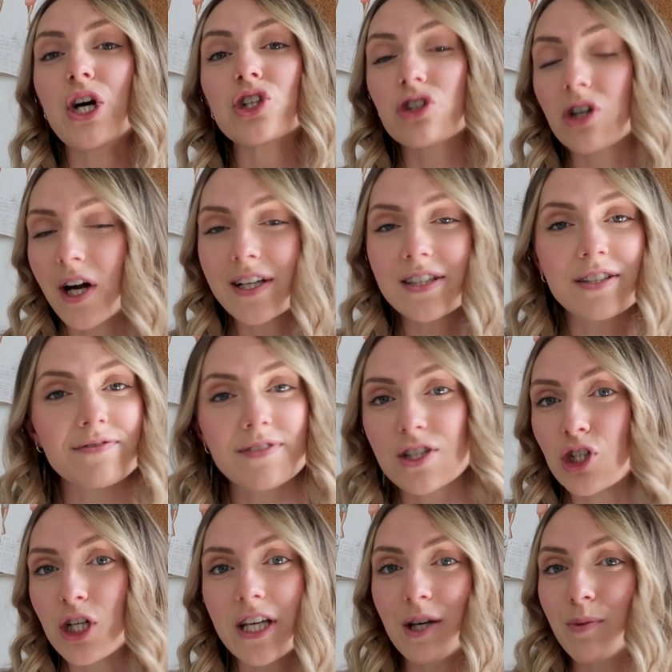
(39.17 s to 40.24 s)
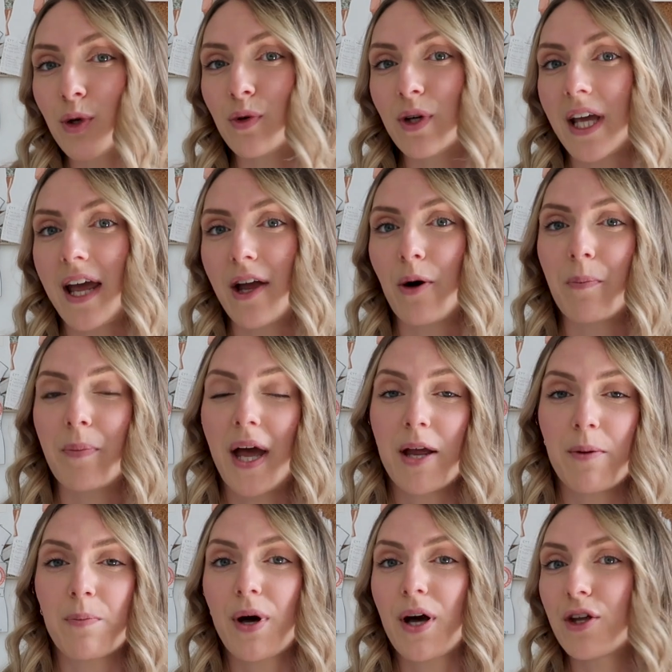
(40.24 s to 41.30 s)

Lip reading: tried to visually communicate on paper,